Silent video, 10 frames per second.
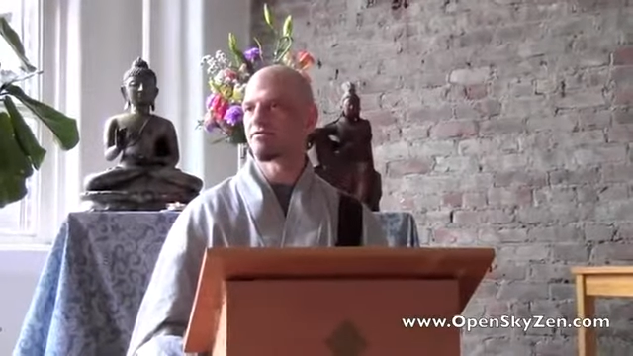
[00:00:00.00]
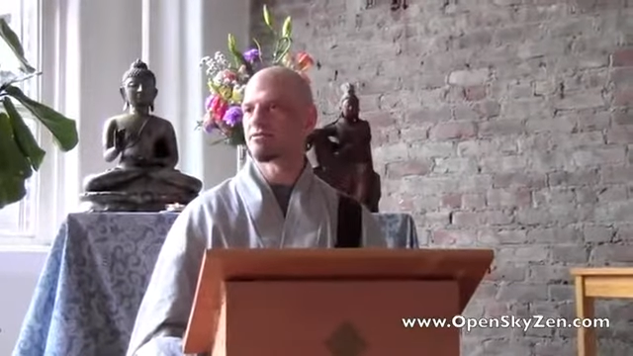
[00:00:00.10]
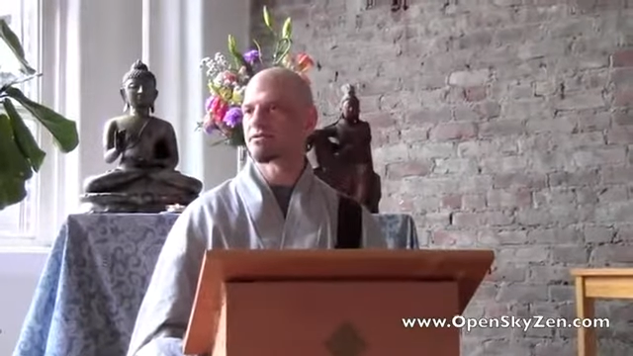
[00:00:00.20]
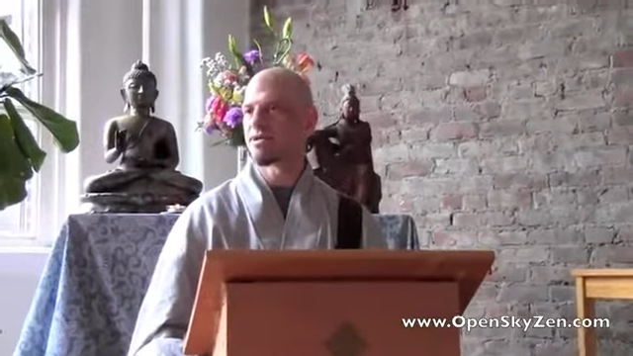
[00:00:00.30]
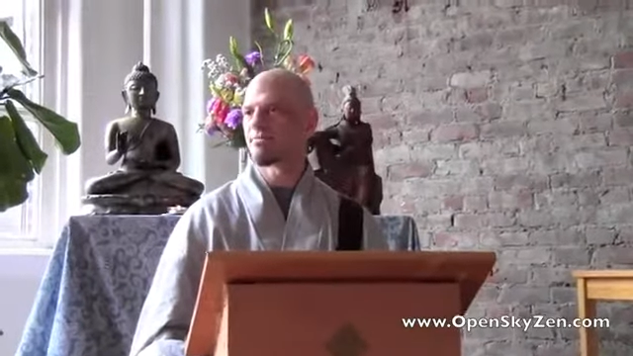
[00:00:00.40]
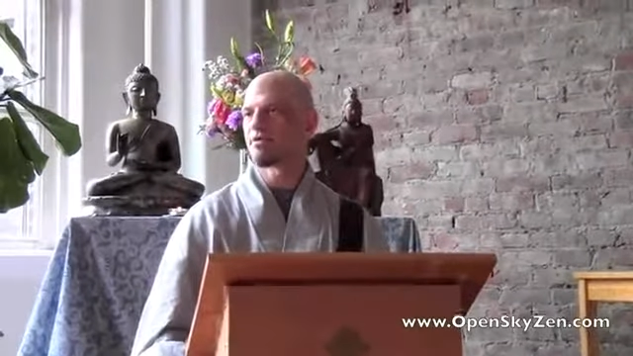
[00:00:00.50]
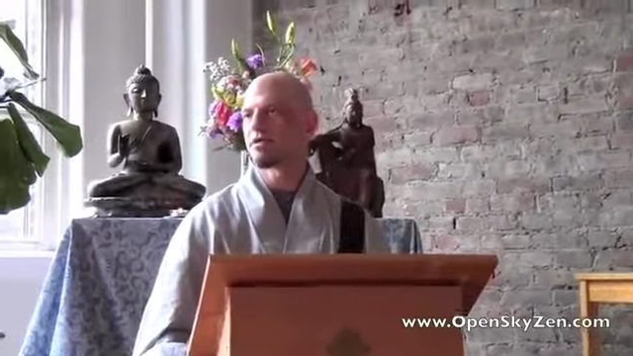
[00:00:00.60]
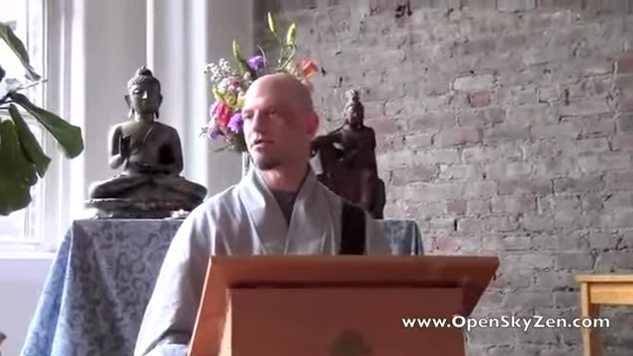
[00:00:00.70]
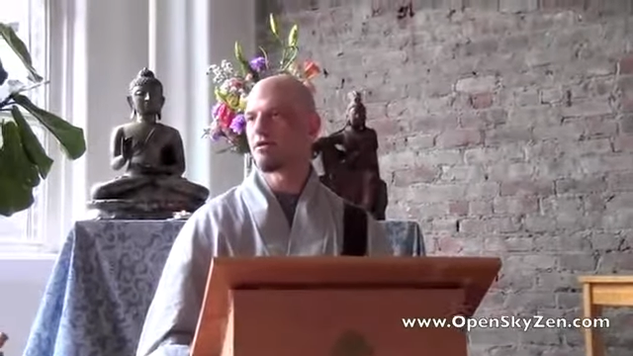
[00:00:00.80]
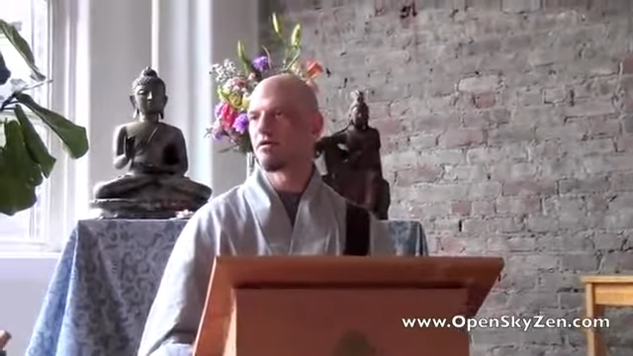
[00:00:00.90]
through
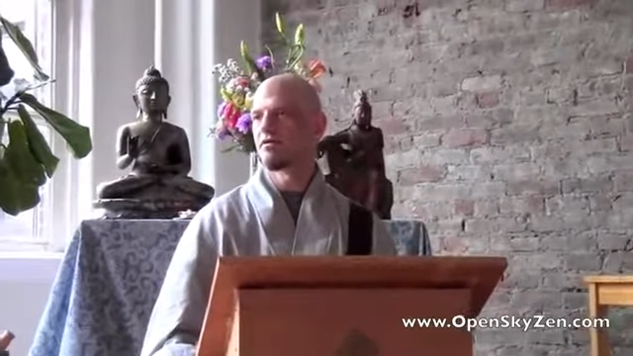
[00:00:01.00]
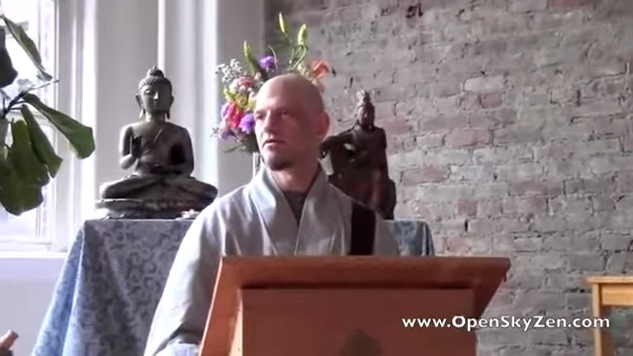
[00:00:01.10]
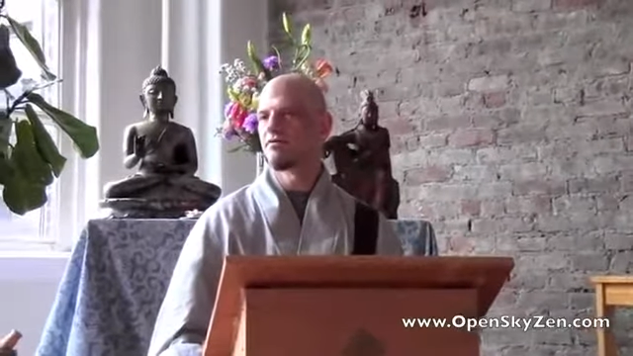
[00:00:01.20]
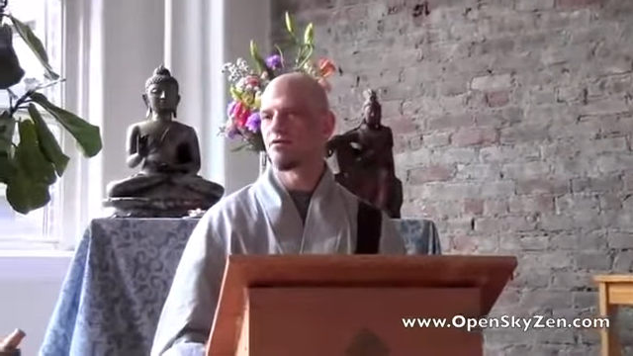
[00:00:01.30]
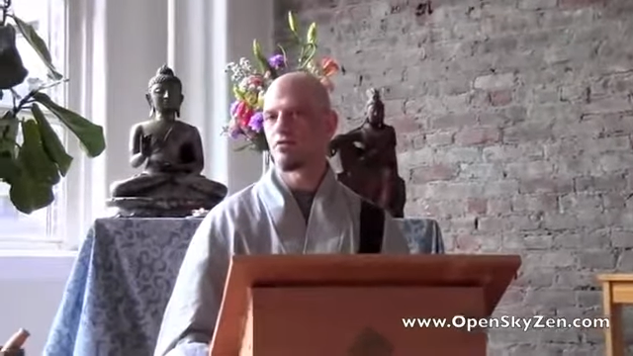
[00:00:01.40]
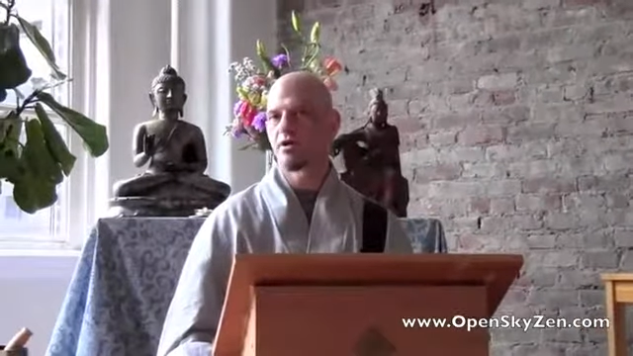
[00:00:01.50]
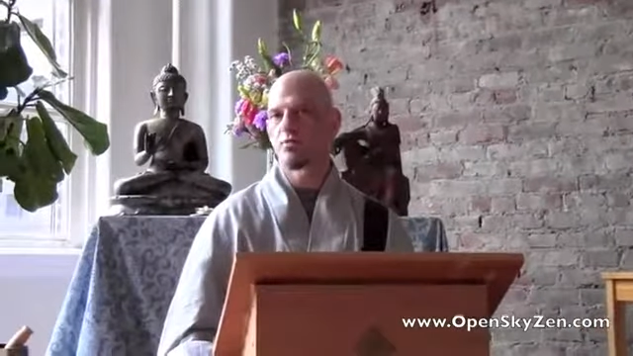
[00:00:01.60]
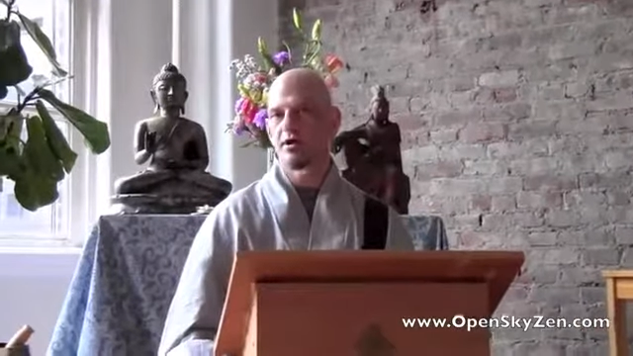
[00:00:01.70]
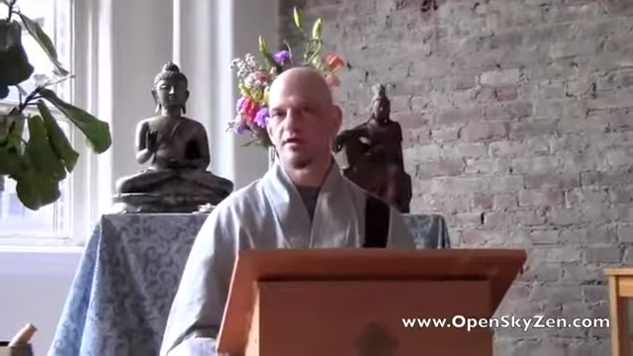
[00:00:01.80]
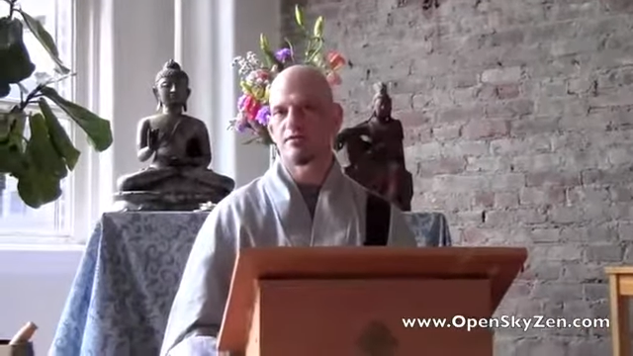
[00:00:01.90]
simply
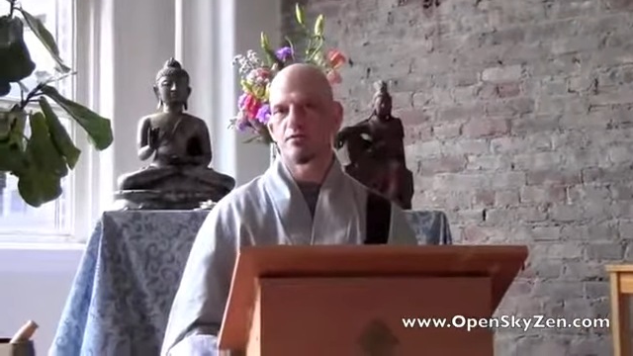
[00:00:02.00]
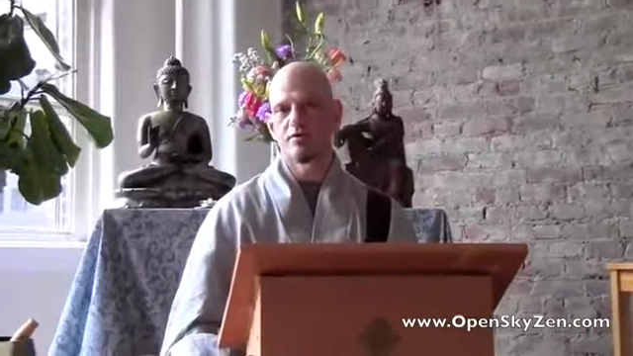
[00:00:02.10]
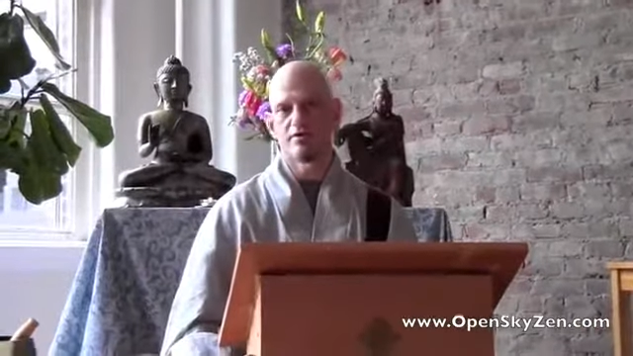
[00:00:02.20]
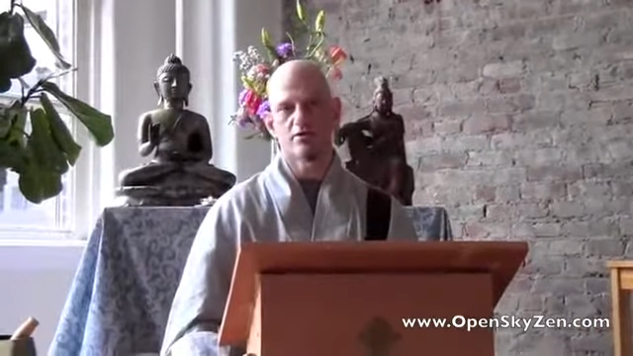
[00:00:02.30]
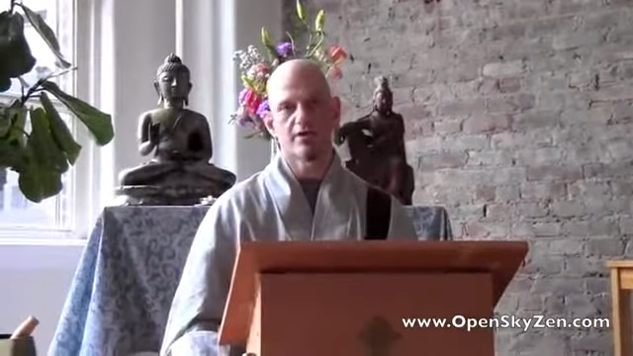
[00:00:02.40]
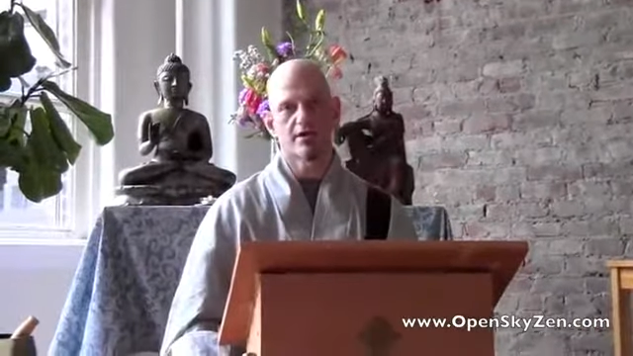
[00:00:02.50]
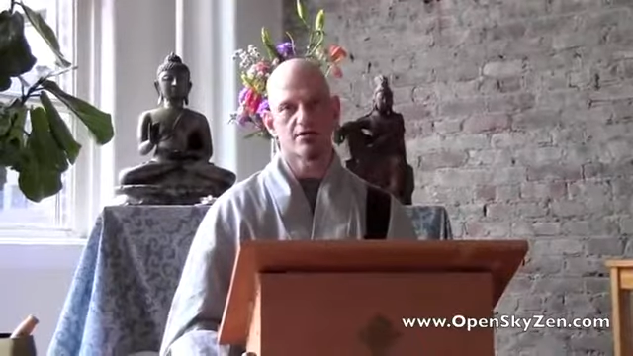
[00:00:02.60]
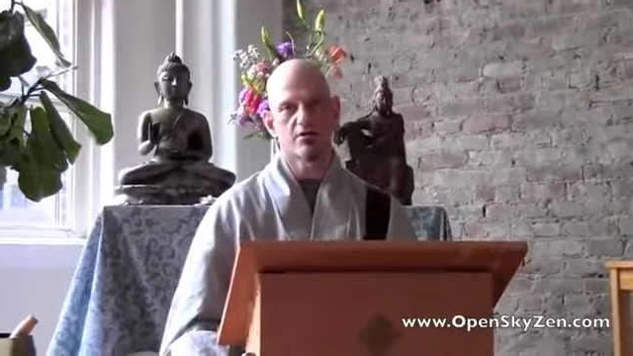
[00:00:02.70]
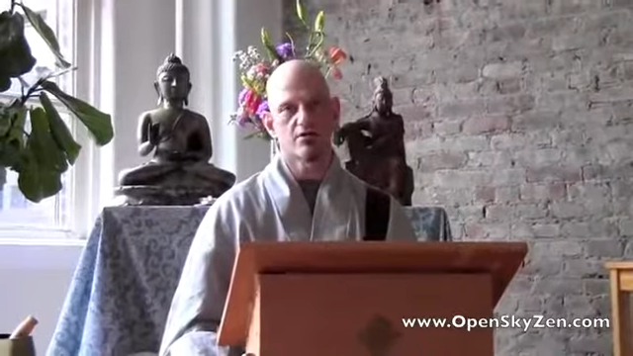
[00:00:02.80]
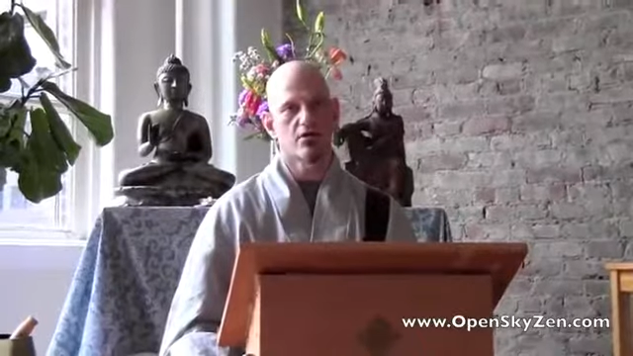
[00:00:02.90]
doing whatever we're doing
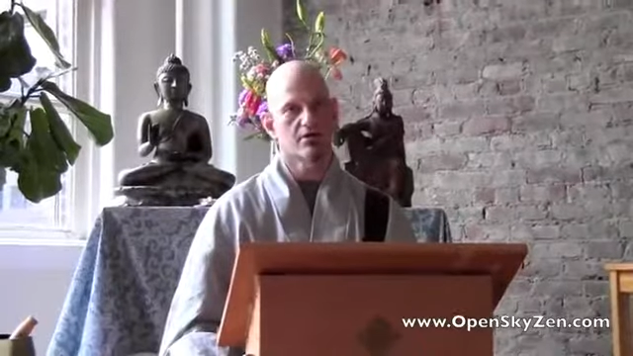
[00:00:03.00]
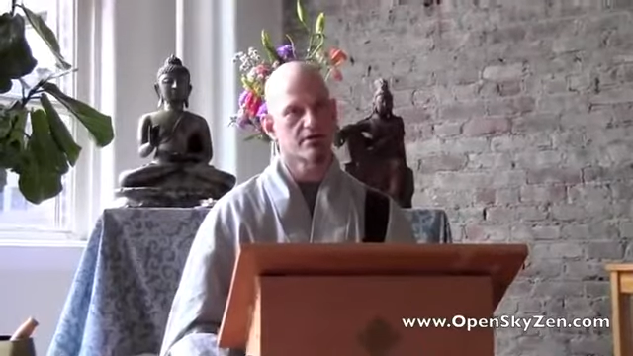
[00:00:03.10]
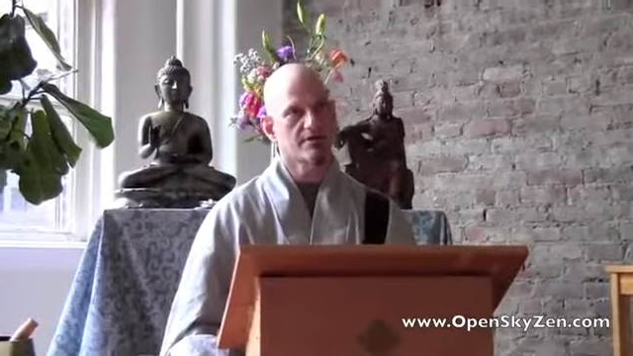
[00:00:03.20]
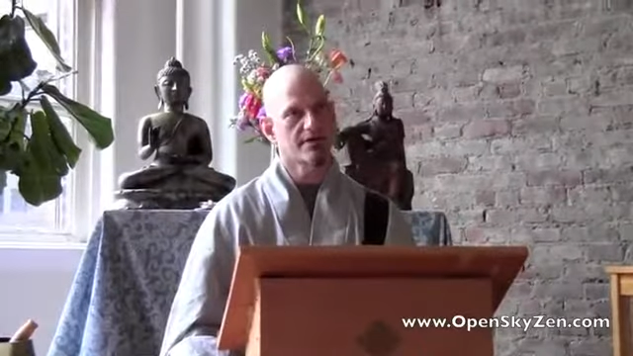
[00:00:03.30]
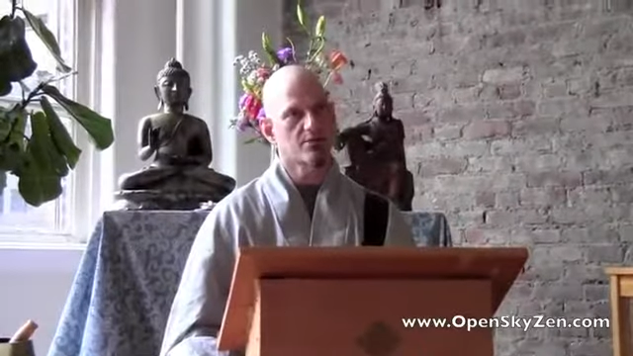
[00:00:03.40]
wholeheartedly,